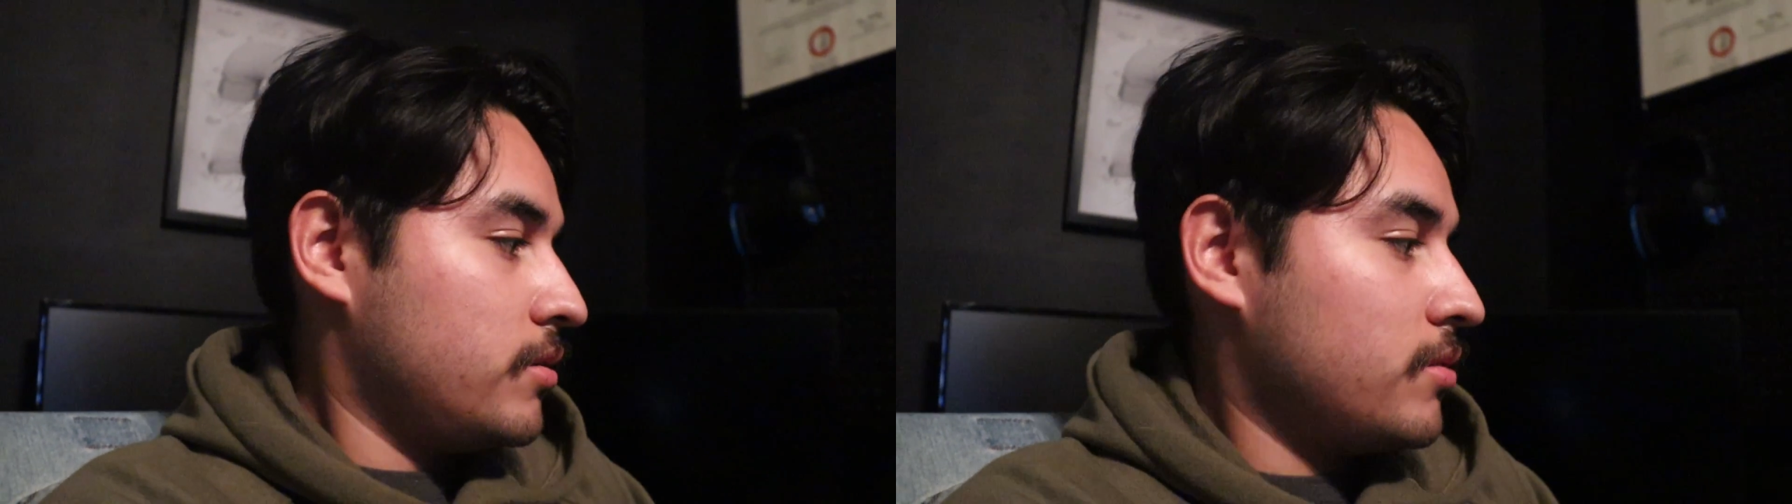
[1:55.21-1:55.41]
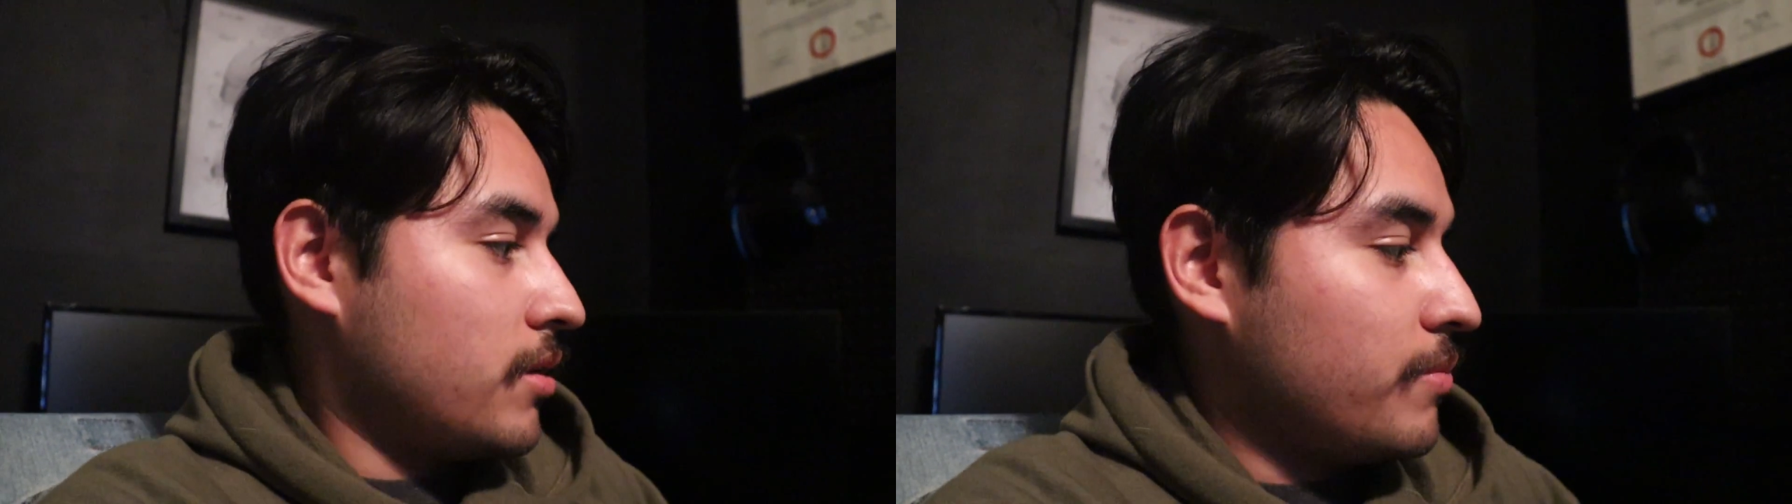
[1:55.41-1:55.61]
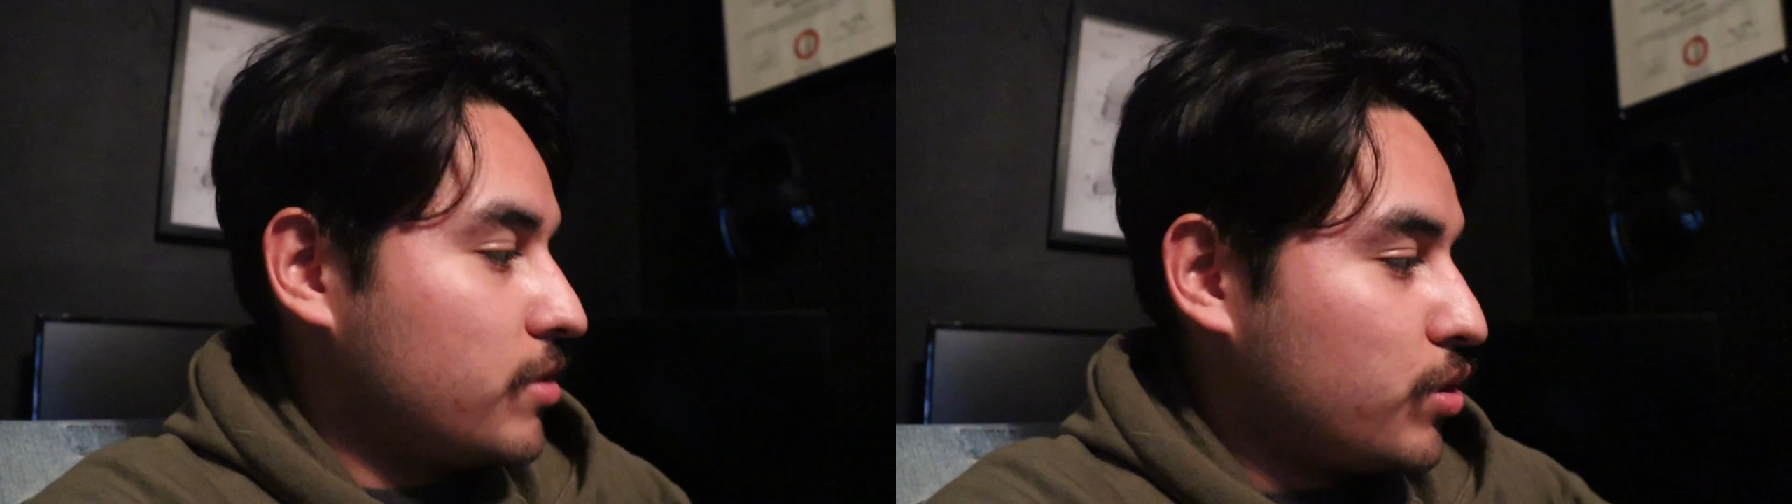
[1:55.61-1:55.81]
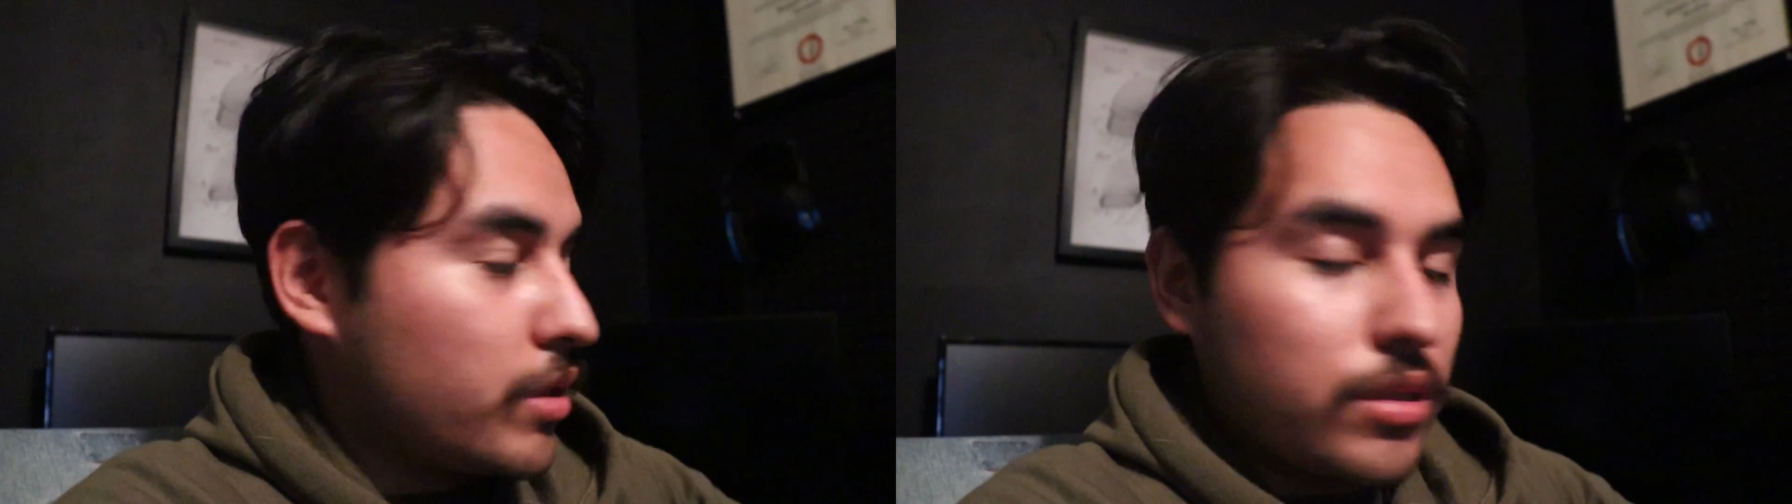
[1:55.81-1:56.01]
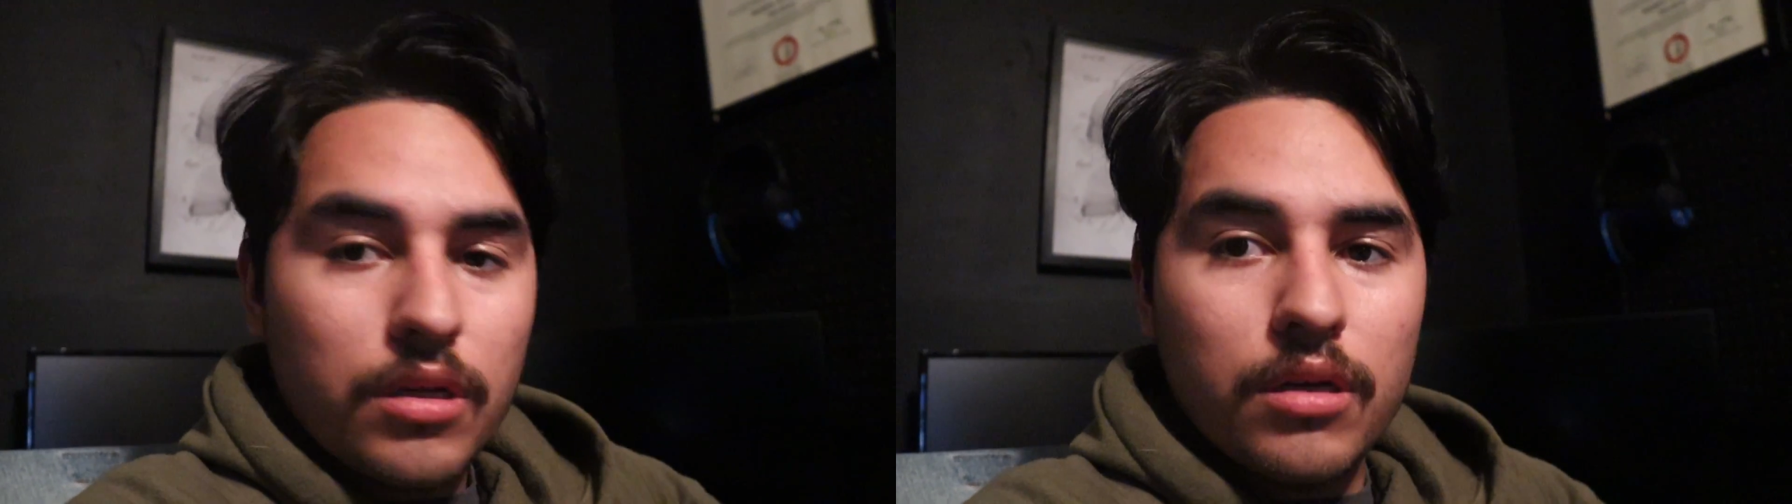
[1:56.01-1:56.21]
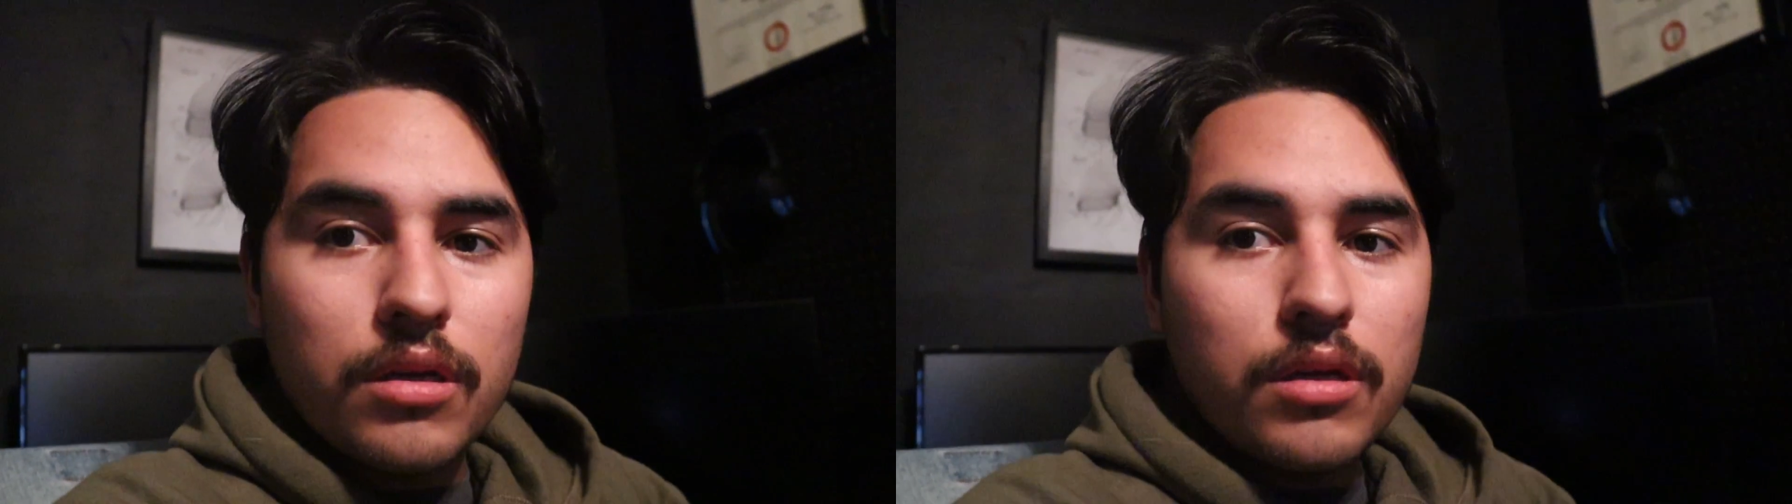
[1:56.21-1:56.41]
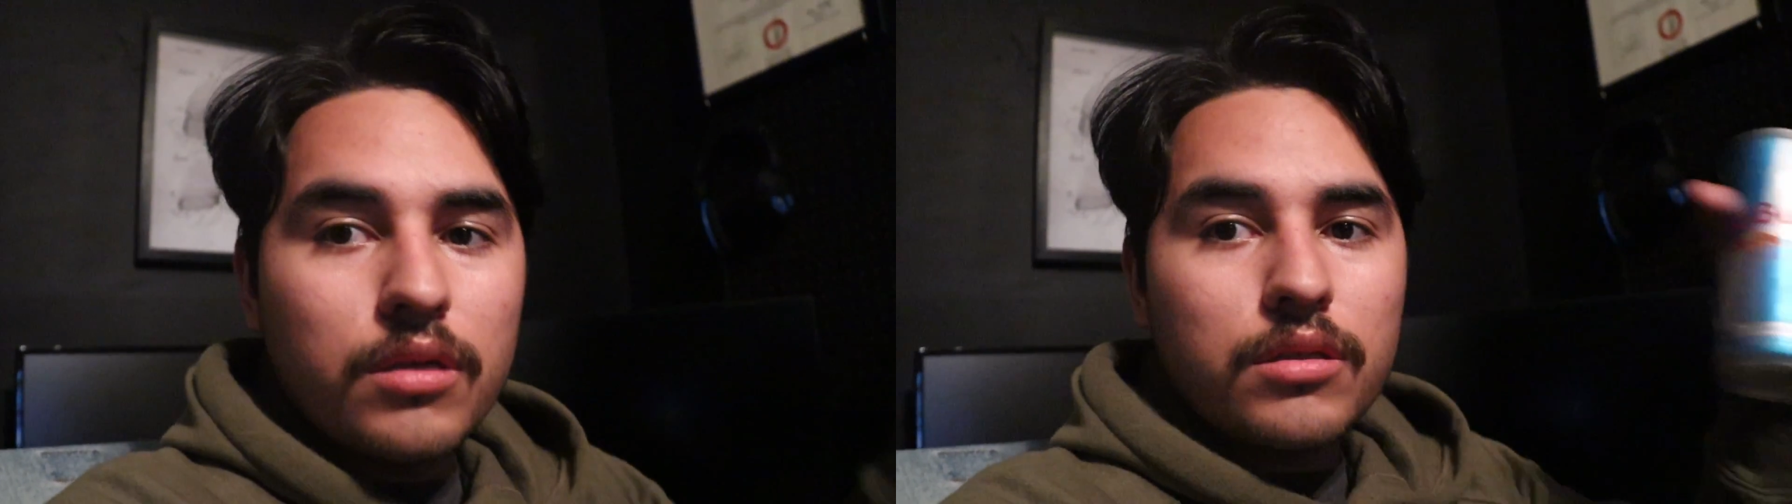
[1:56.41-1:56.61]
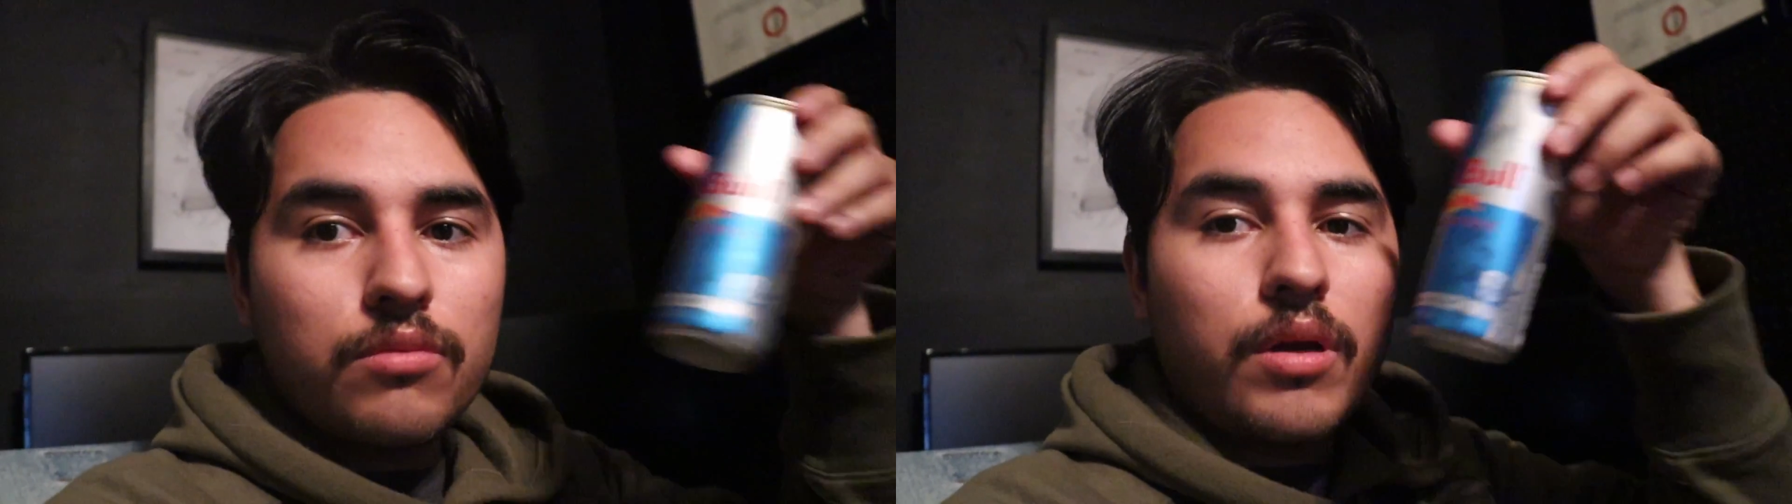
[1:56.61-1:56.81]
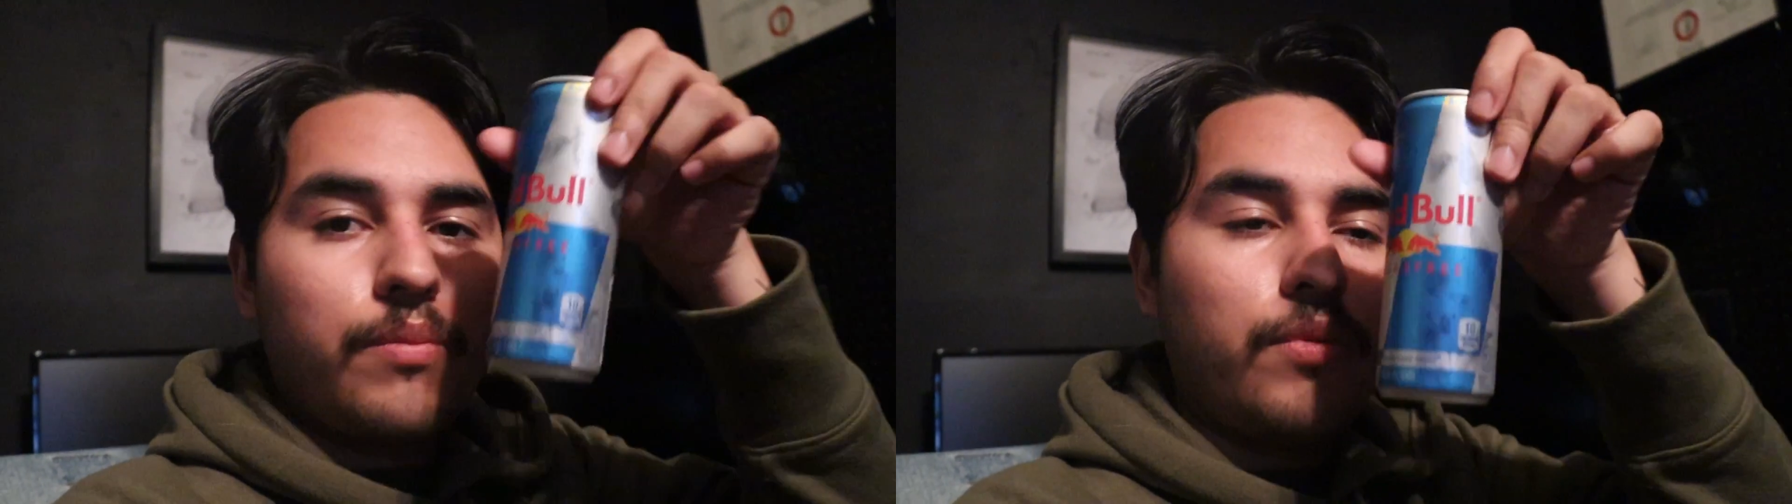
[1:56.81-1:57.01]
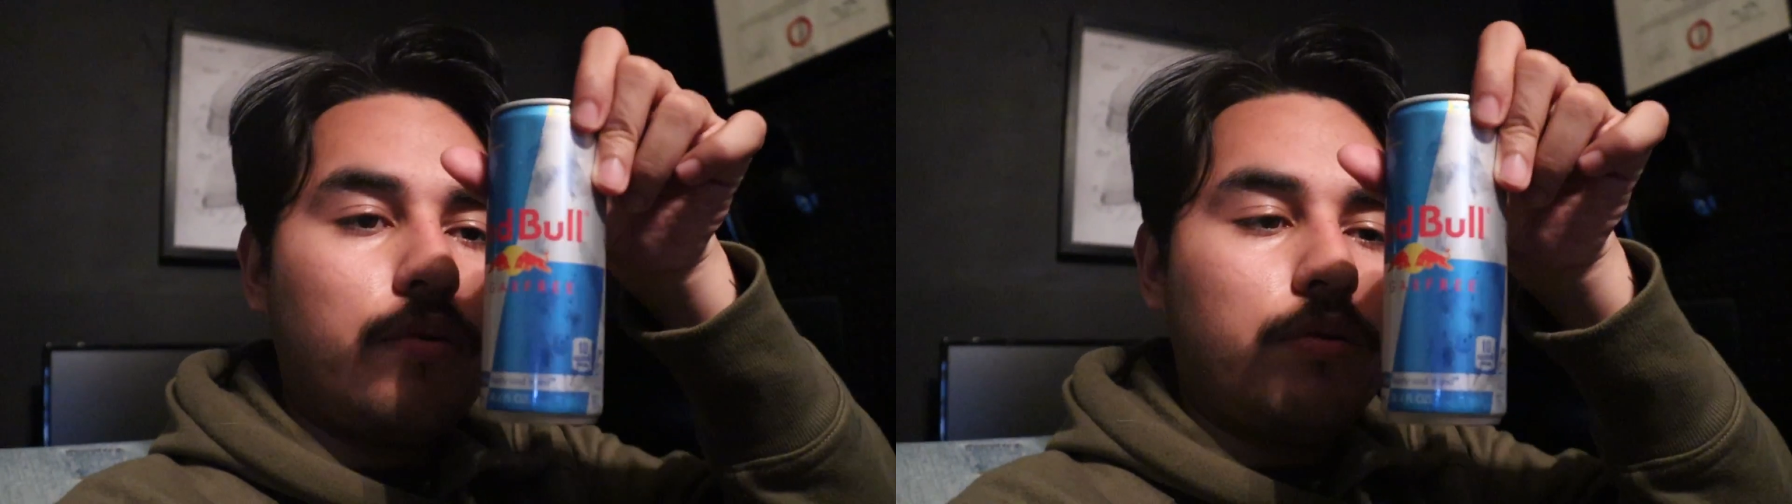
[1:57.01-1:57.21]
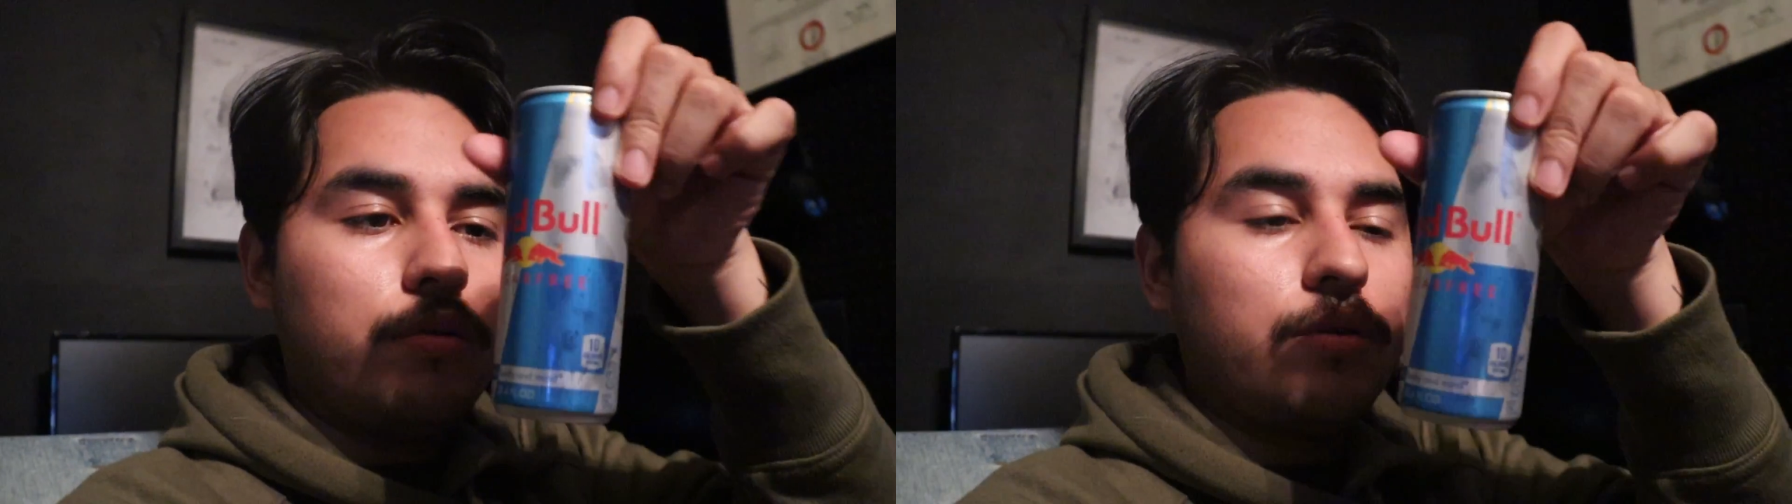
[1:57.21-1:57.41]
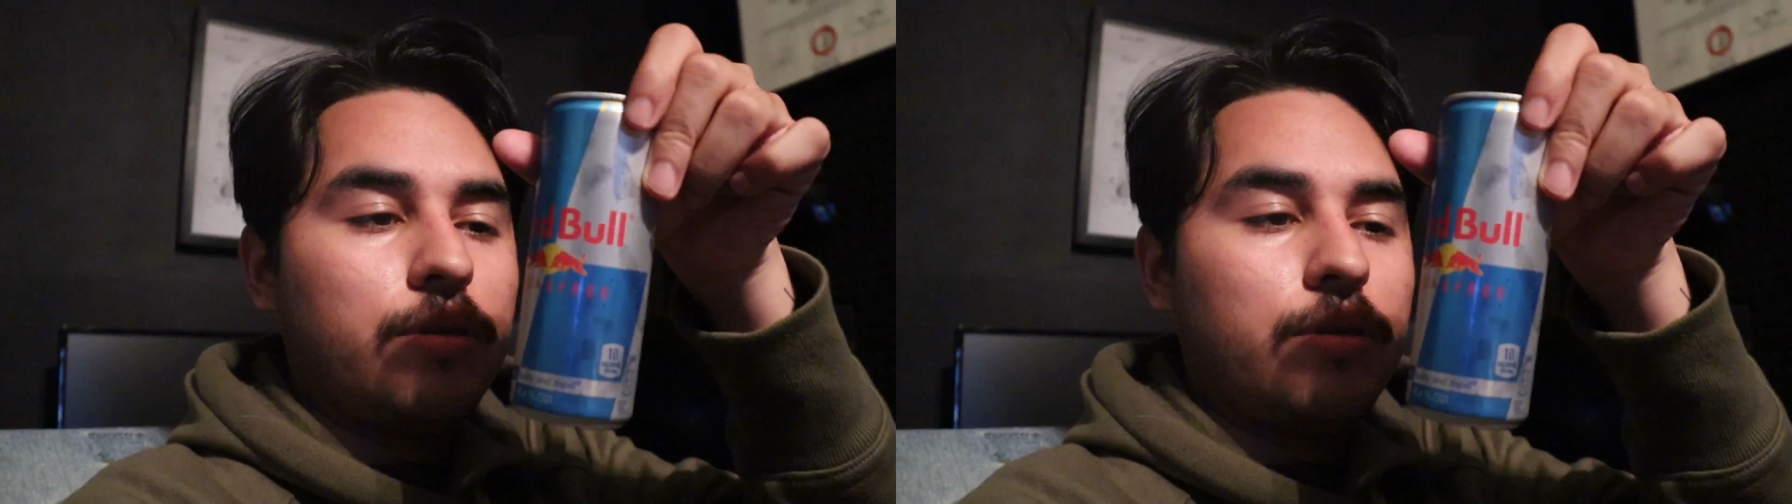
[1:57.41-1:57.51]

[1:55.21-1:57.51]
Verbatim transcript: I'm gonna drink Red Bull.